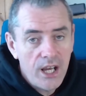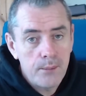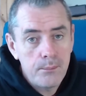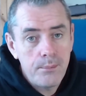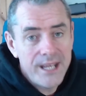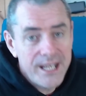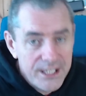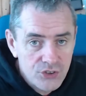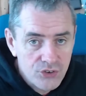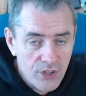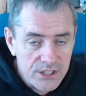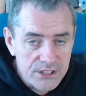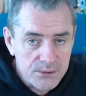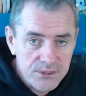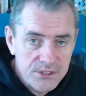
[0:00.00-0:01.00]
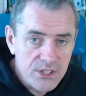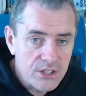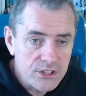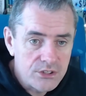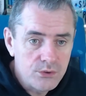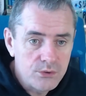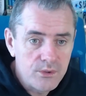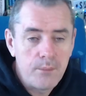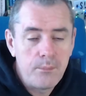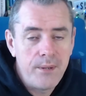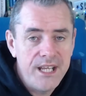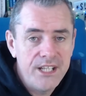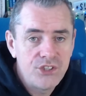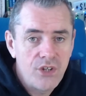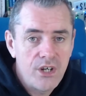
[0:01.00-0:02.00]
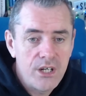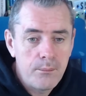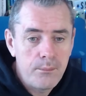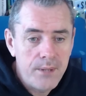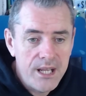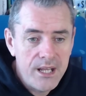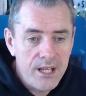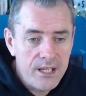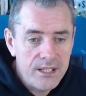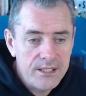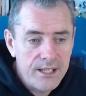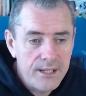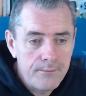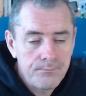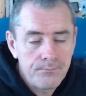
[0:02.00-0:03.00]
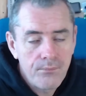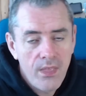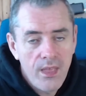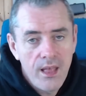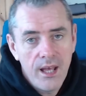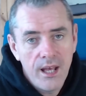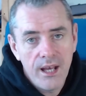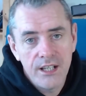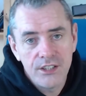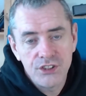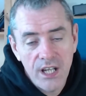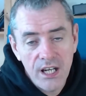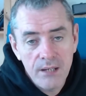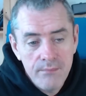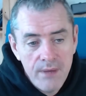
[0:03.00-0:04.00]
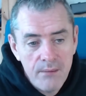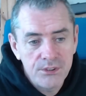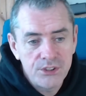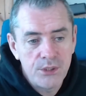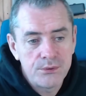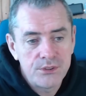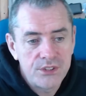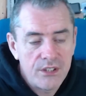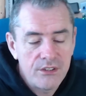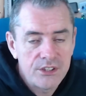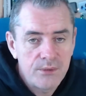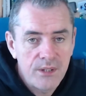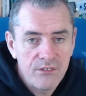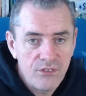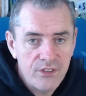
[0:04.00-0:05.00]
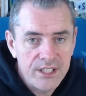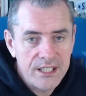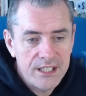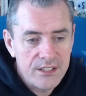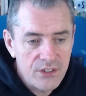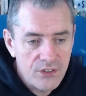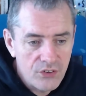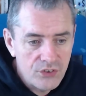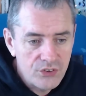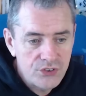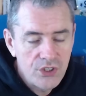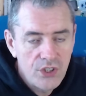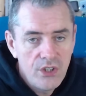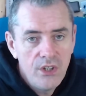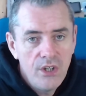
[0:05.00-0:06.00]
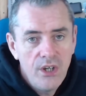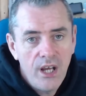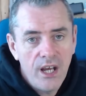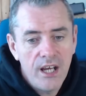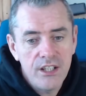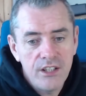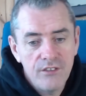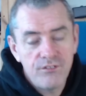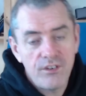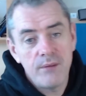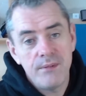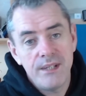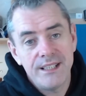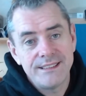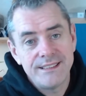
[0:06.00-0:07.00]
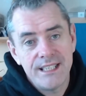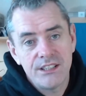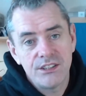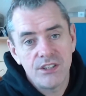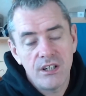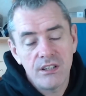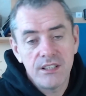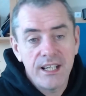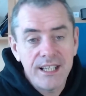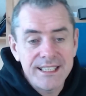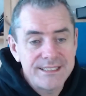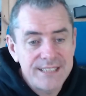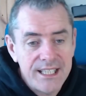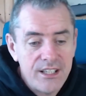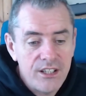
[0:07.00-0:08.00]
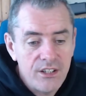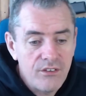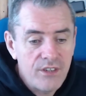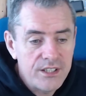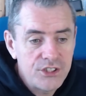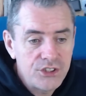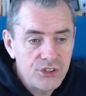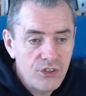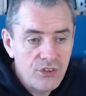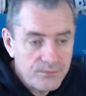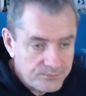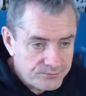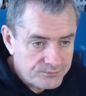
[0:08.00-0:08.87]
Patrons, which you can also do as well. Patreon and channel memberships are there as well if you want to get into those. You'll find me on TikTok. Like I said earlier on the show,